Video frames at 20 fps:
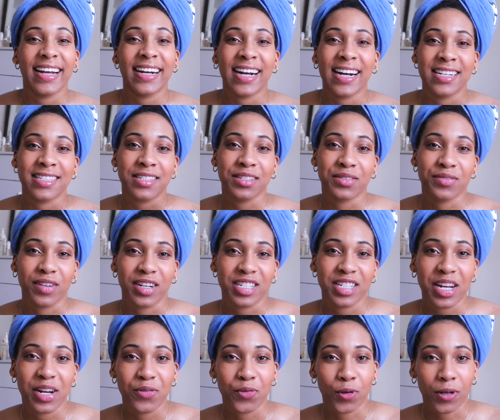Hey guys, it's
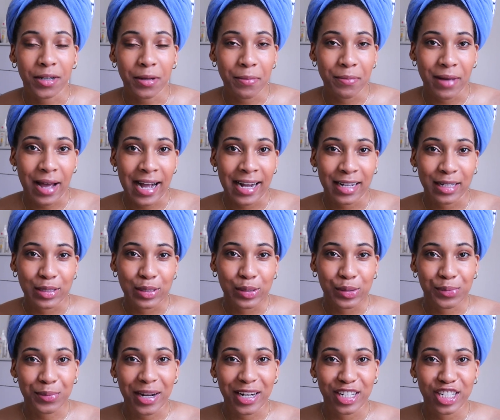Russia and welcome back
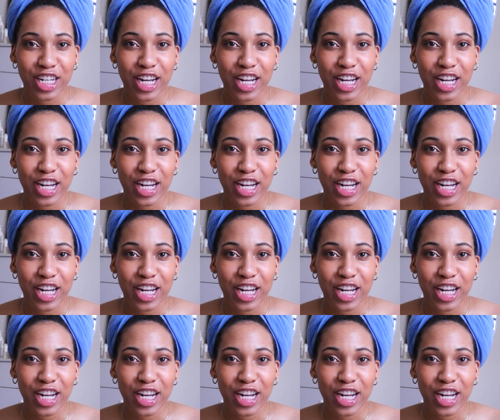to my